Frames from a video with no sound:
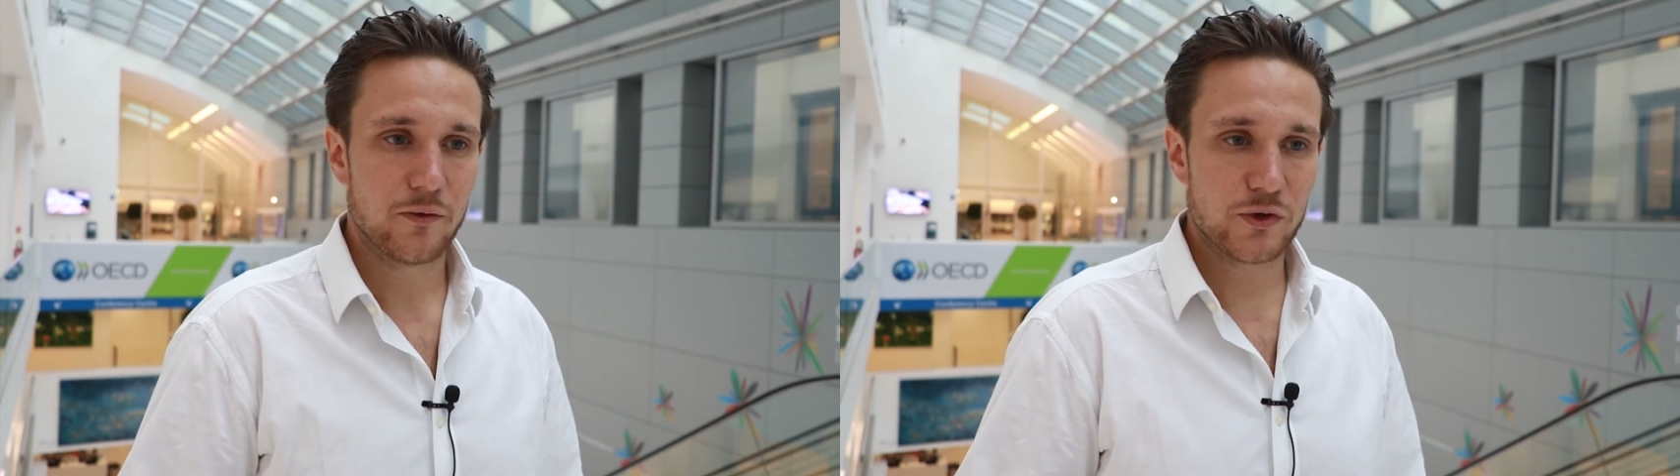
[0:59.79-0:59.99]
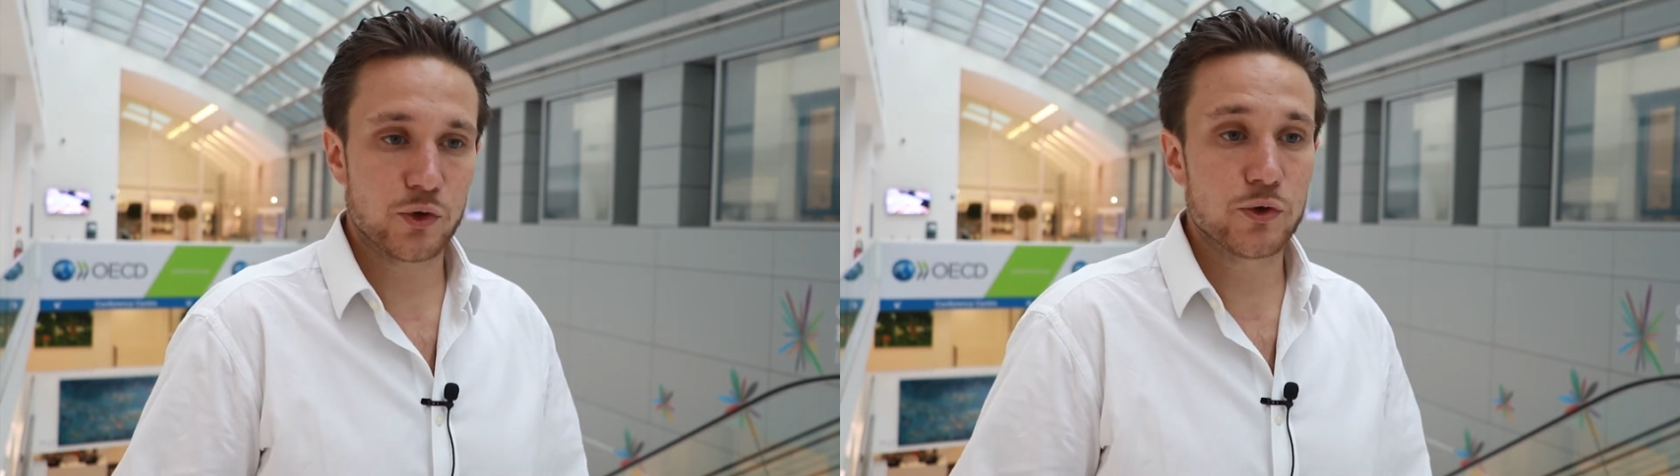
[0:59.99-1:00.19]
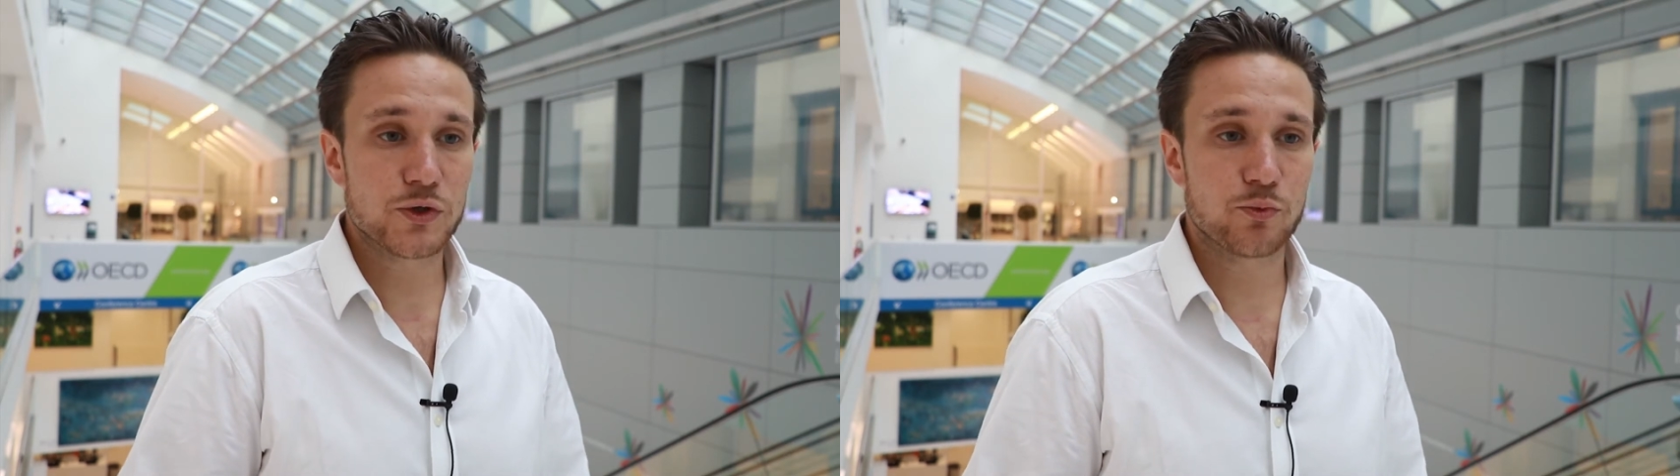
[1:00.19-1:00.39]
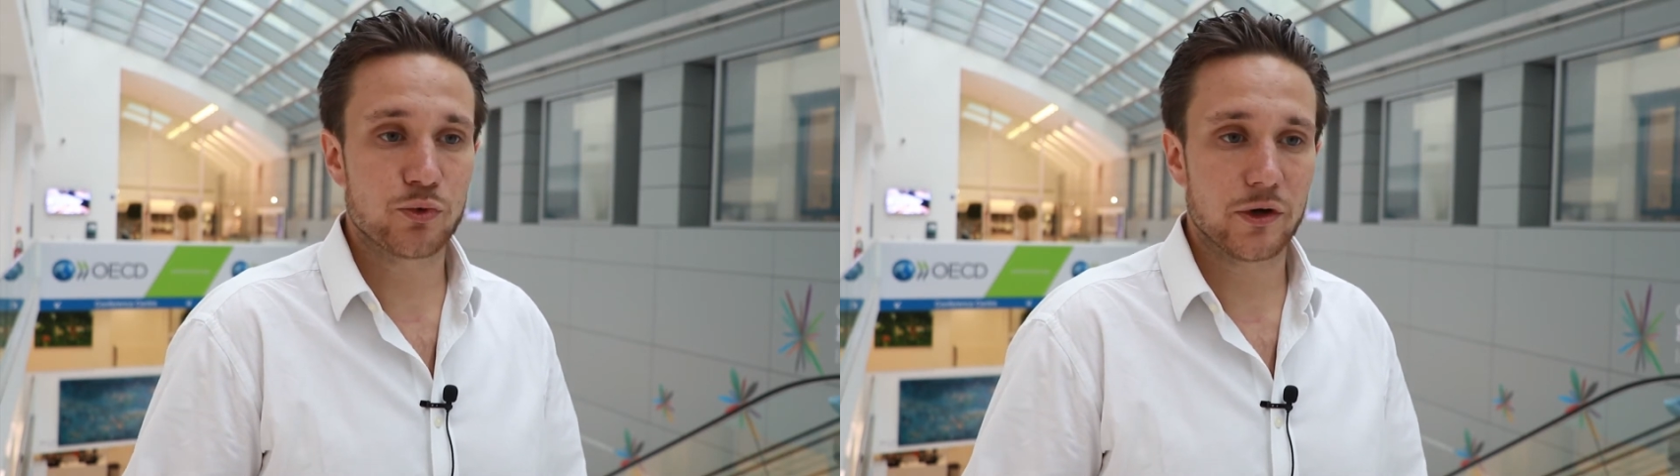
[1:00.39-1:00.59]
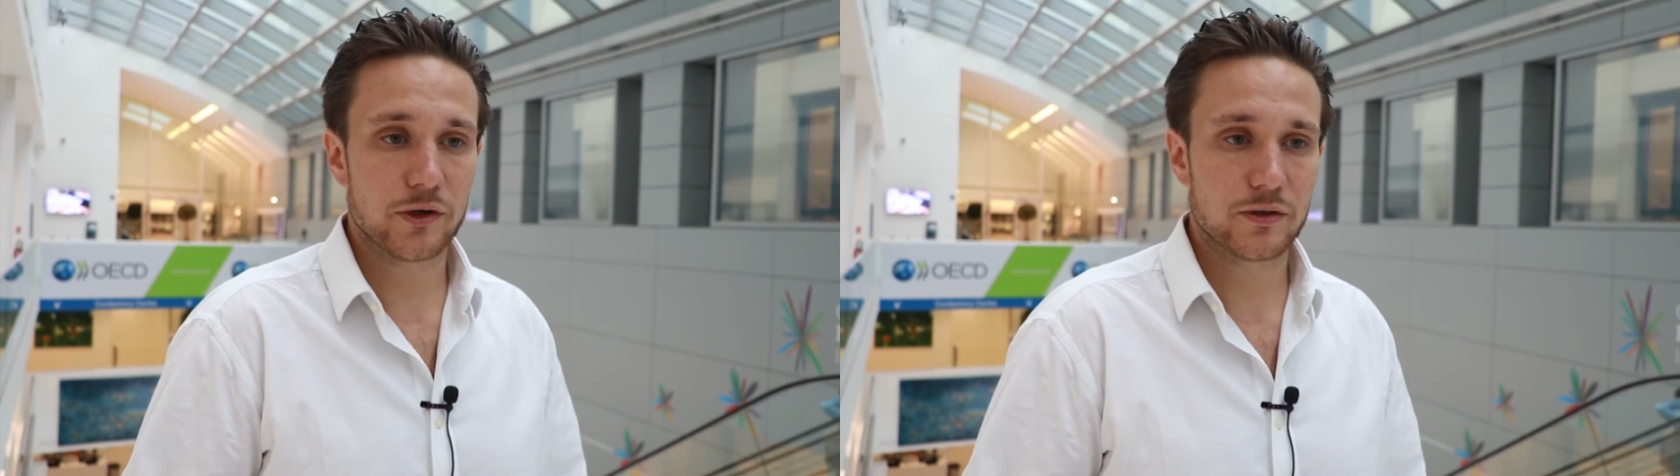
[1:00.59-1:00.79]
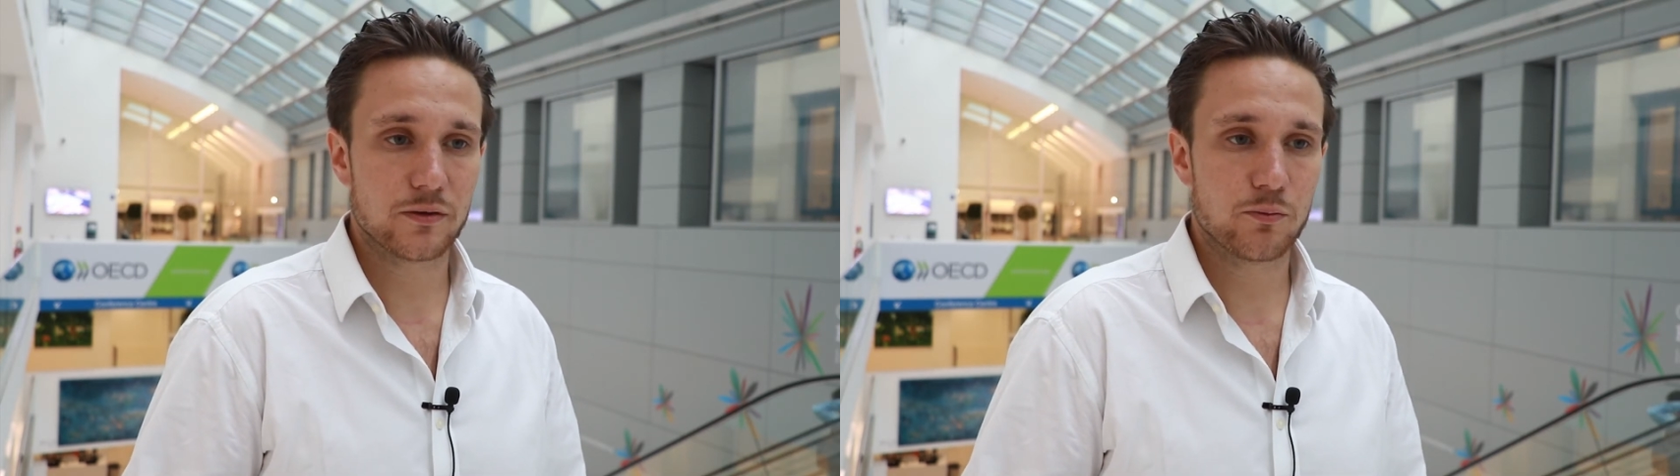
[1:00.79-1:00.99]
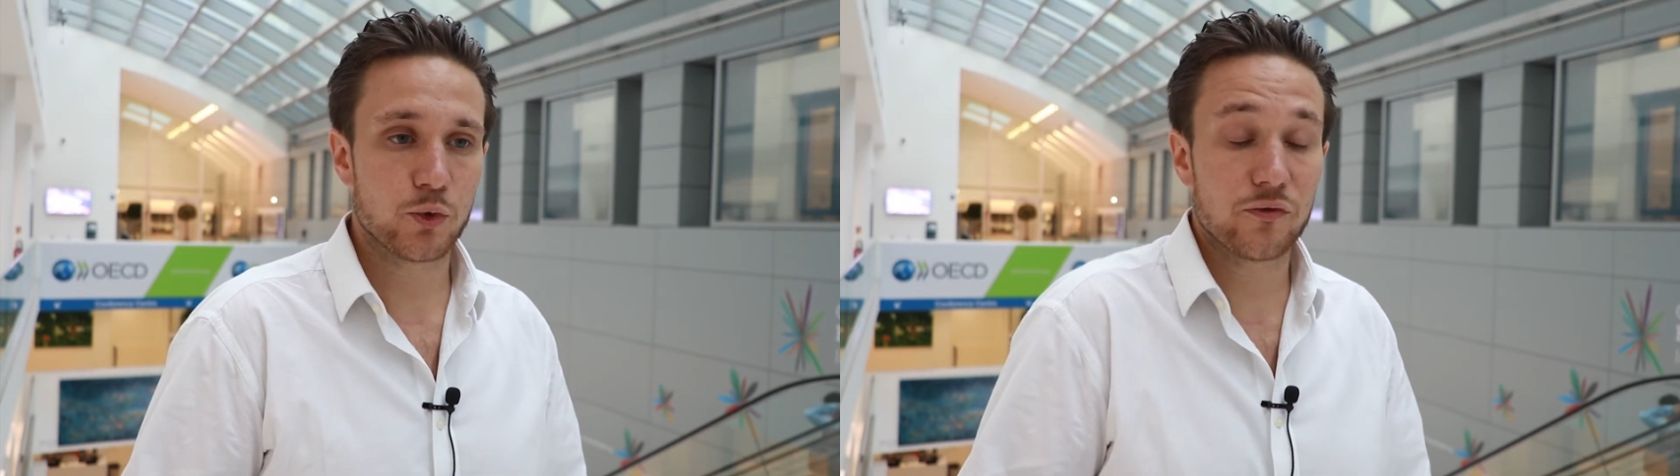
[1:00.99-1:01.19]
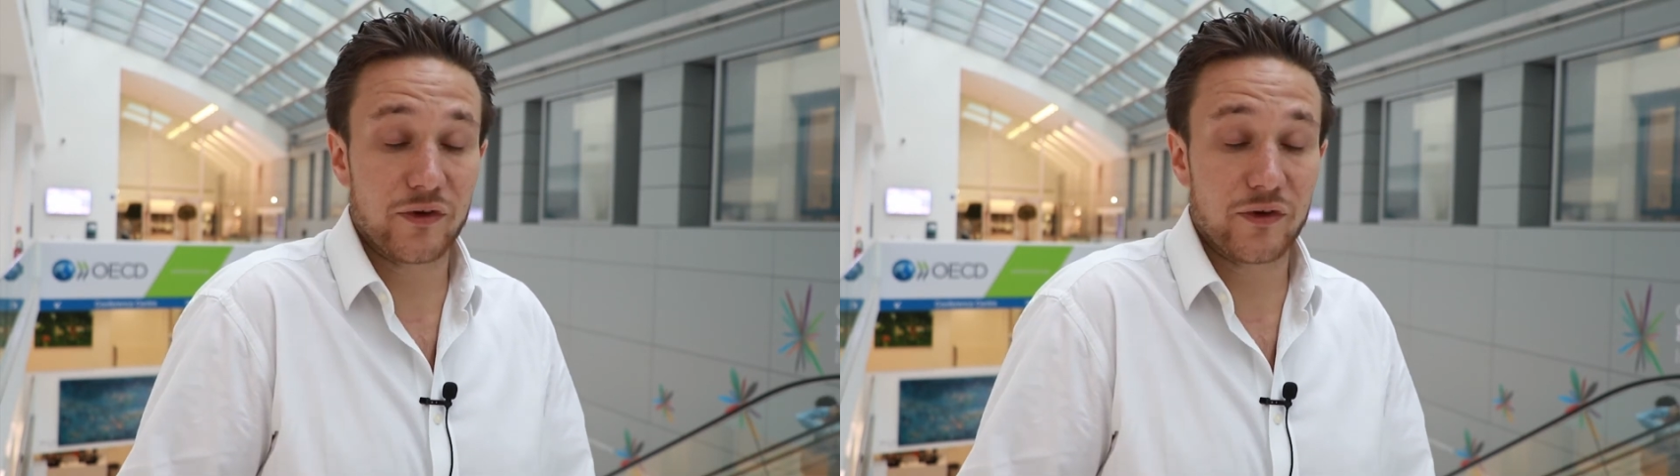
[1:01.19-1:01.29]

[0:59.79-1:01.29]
which also brought more